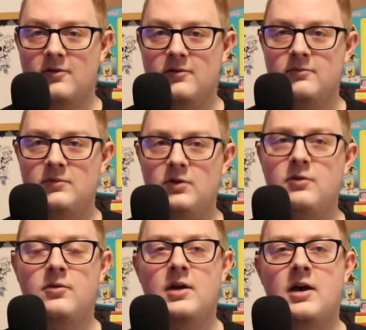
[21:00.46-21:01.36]
you
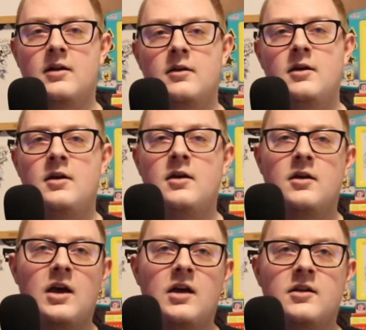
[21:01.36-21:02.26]
do that?
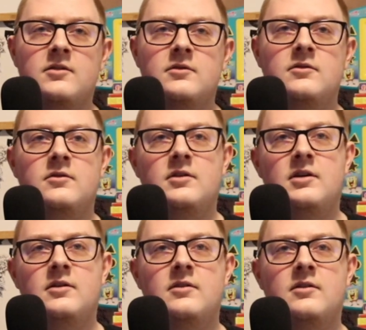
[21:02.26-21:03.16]
And
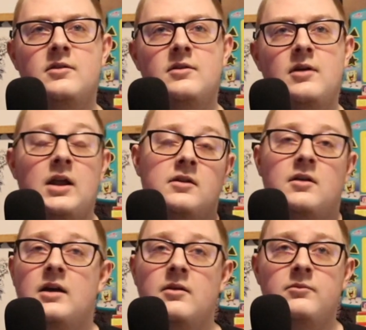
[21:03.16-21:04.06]

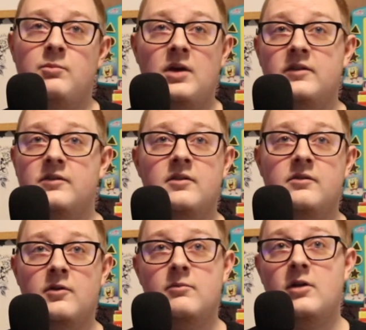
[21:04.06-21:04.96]
it makes sense
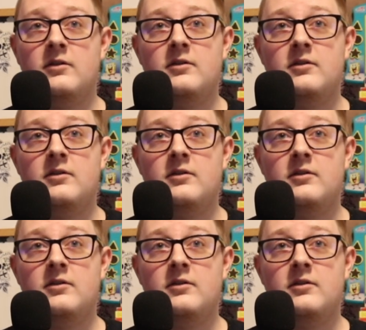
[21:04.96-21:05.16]
for him not to know,